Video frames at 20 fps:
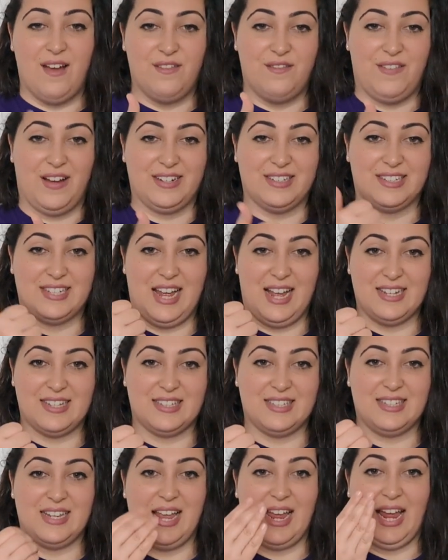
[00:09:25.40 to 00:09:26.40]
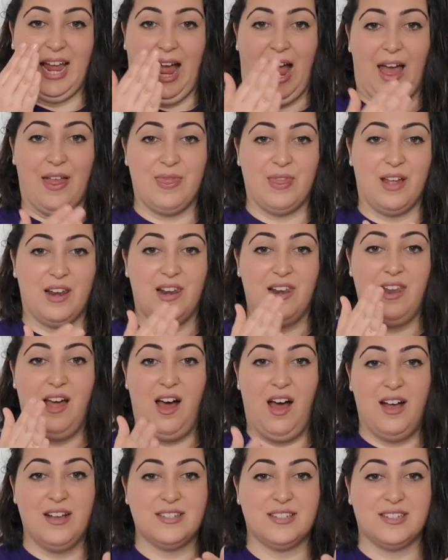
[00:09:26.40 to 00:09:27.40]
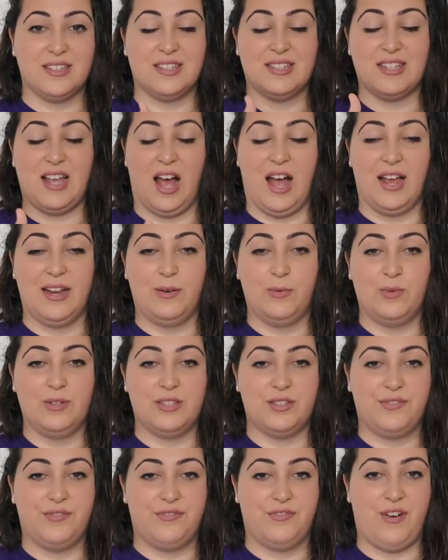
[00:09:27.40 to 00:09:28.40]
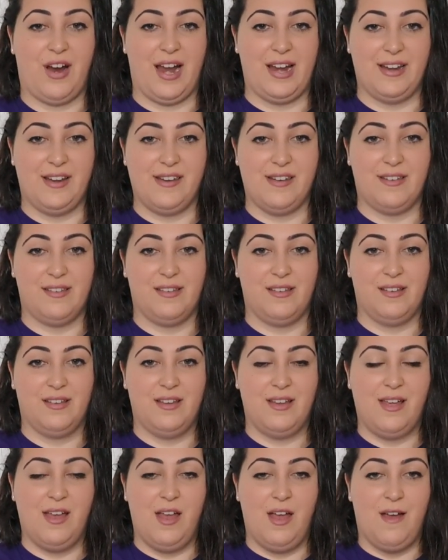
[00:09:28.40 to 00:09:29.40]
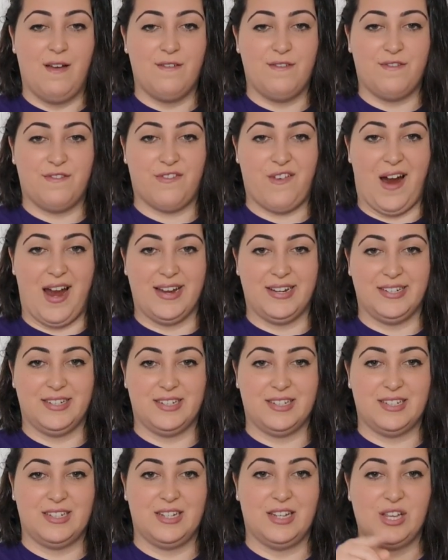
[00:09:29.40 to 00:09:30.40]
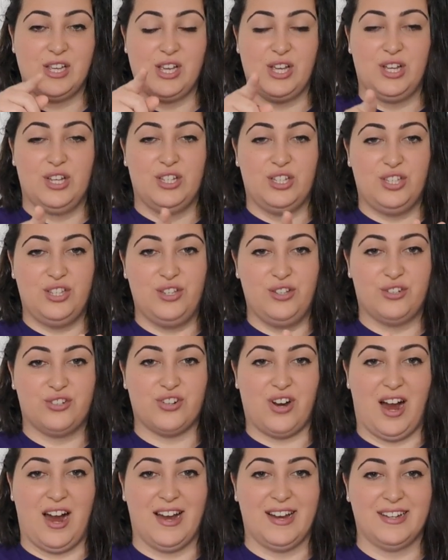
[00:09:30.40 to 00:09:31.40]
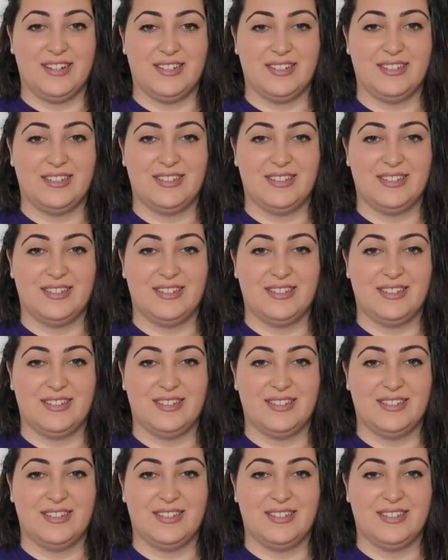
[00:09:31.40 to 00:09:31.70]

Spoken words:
Fantastic. And the last sign was friend. Friend. You try.